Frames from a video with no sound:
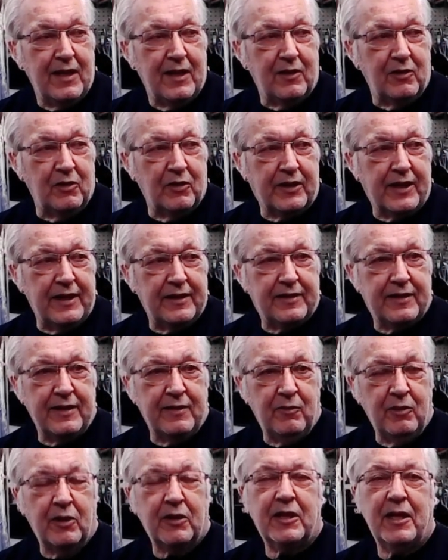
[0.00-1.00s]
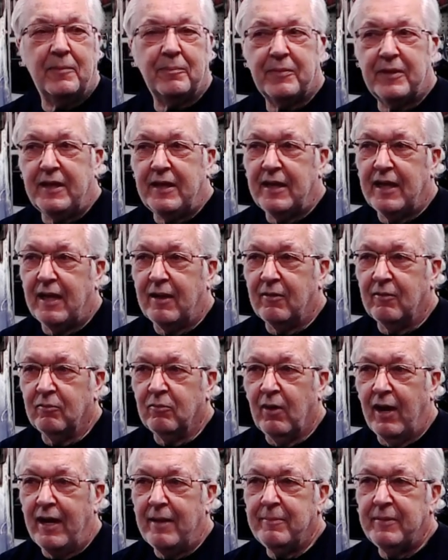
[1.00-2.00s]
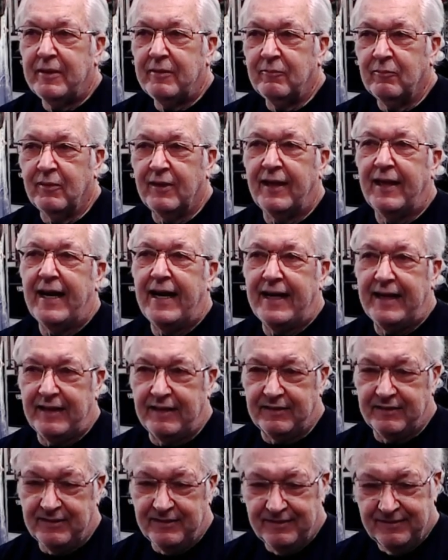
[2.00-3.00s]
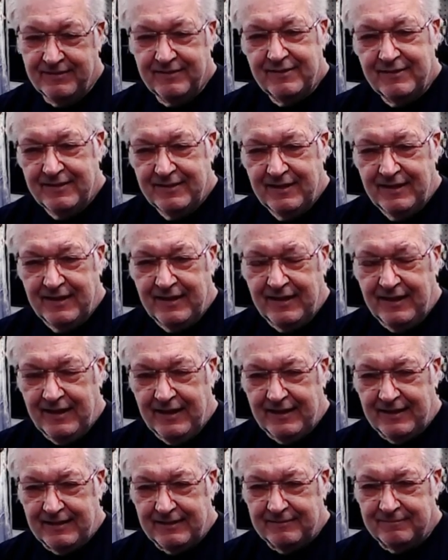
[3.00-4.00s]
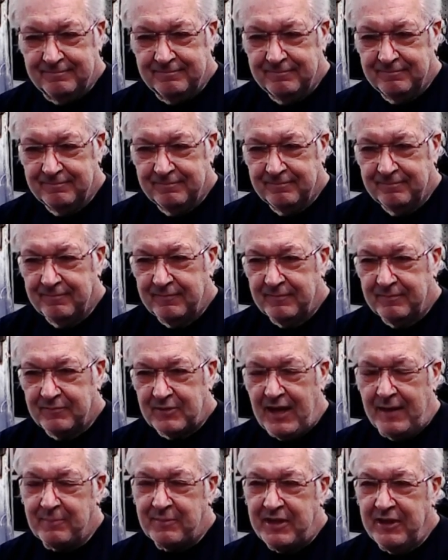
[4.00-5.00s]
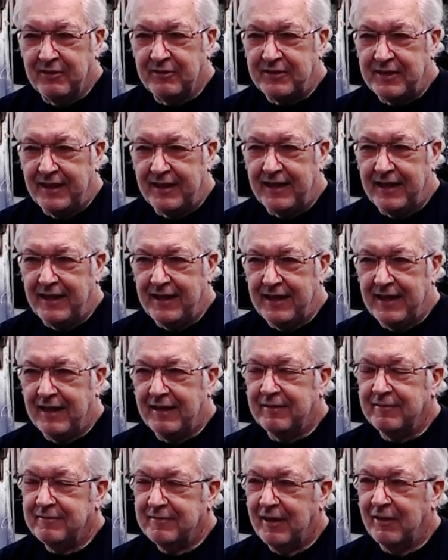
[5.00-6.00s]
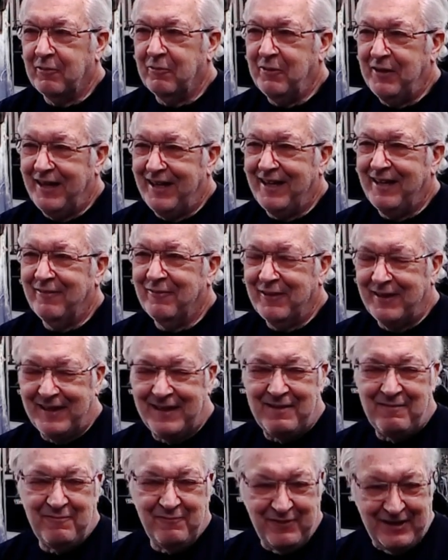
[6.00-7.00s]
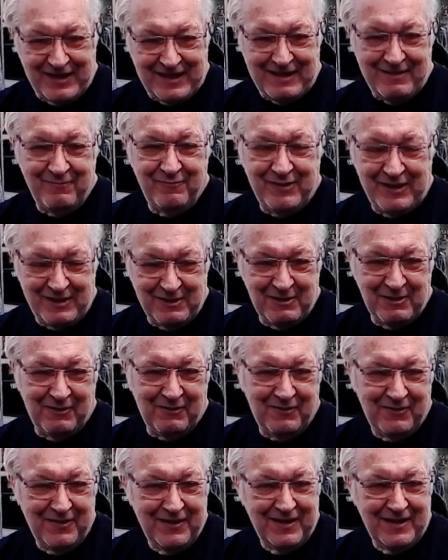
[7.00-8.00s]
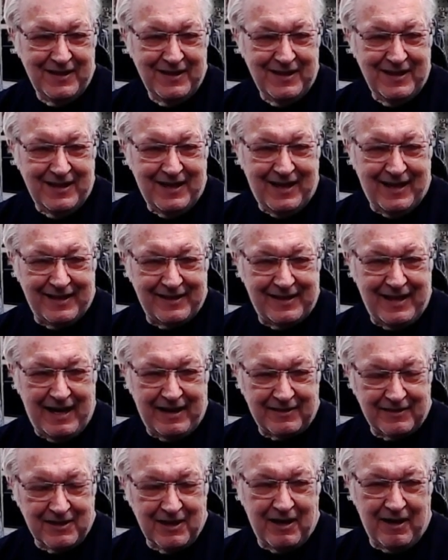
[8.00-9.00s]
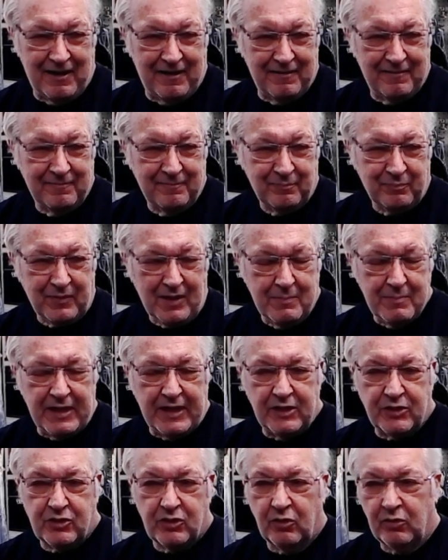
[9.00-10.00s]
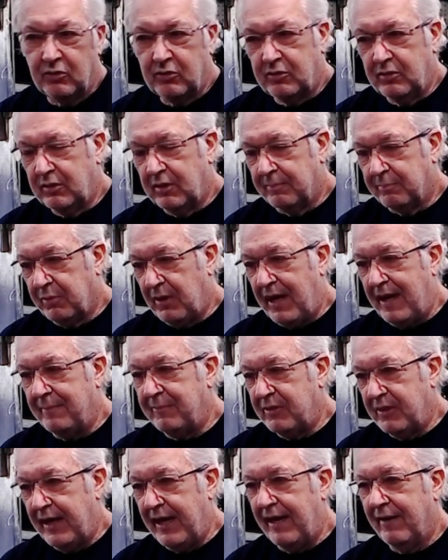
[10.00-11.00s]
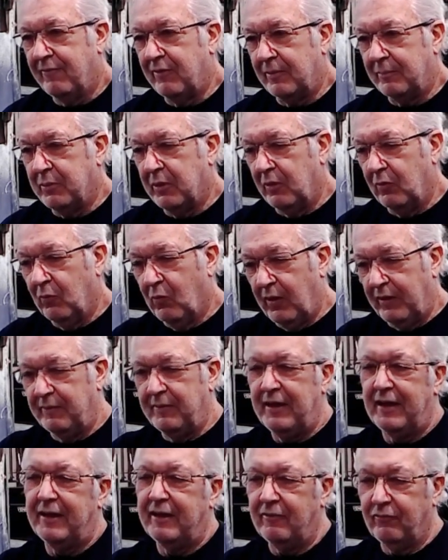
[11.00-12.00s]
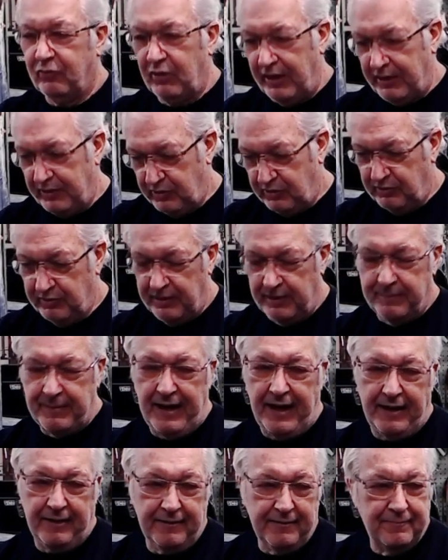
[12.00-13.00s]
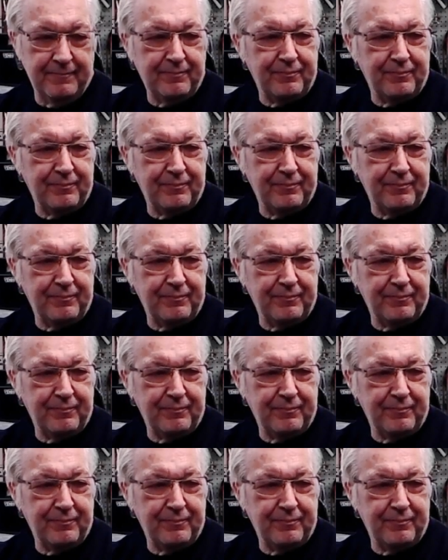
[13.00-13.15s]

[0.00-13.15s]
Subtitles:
Look up the Robin Reliant. Top Gear did a really funny video on that car, but it shows you the problem you have with putting one wheel in the front and two in the back.